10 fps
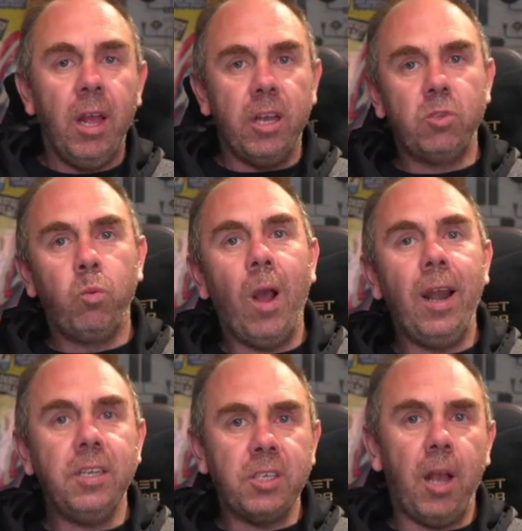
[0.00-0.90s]
as well
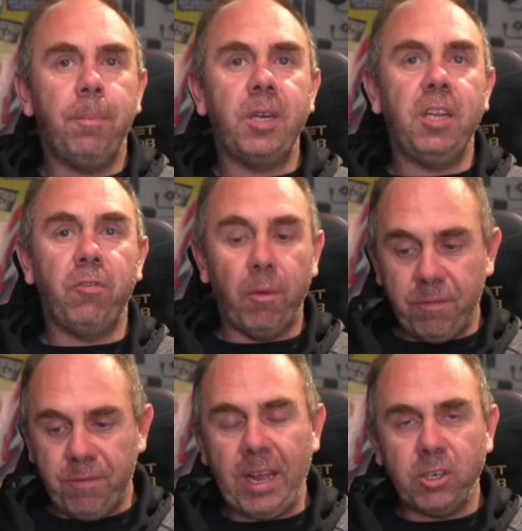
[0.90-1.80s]
as updates from
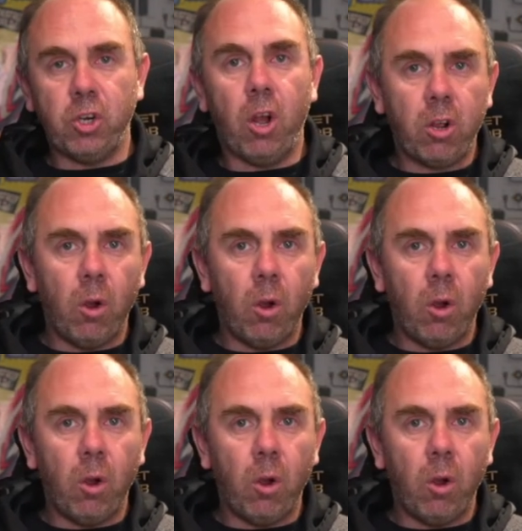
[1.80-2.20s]
Fat Shark